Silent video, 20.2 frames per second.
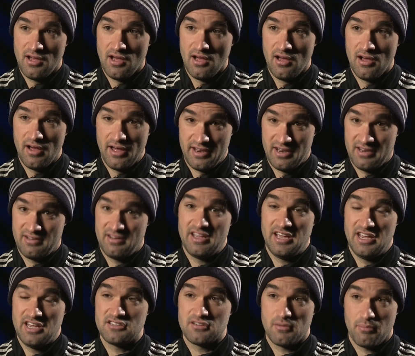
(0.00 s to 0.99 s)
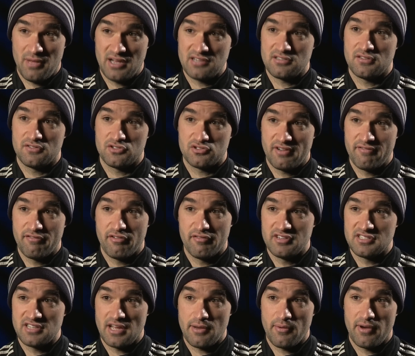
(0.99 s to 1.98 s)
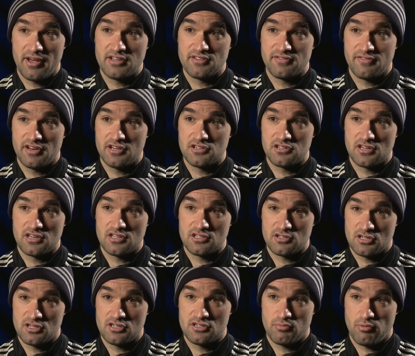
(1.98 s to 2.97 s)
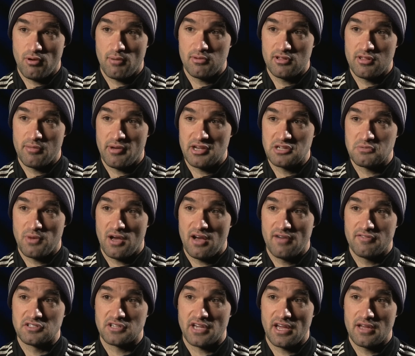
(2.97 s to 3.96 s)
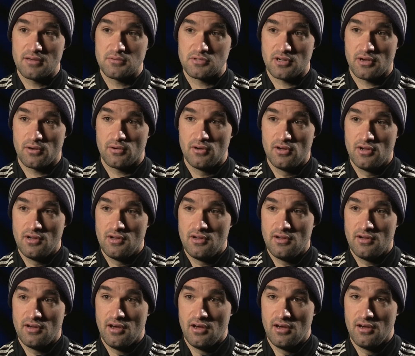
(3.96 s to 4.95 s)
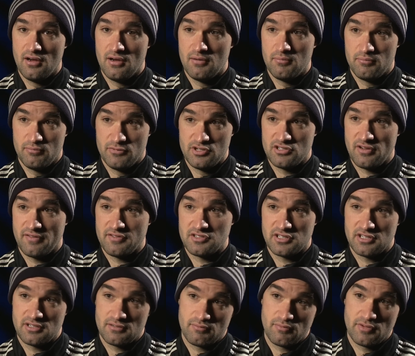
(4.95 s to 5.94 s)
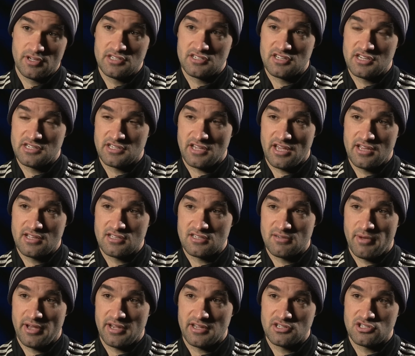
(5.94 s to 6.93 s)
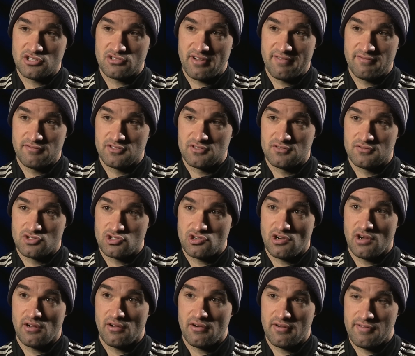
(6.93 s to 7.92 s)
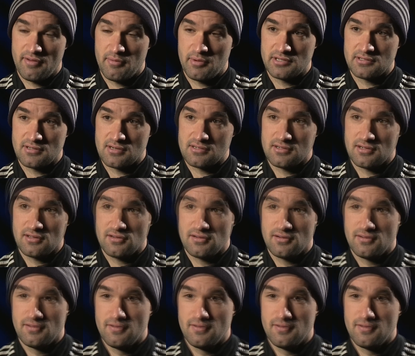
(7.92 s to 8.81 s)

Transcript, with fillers: and it is a massive strength of his anyway. His finishing is probably the best part of his game, so he's keen to make his strengths stronger, if that makes any sense.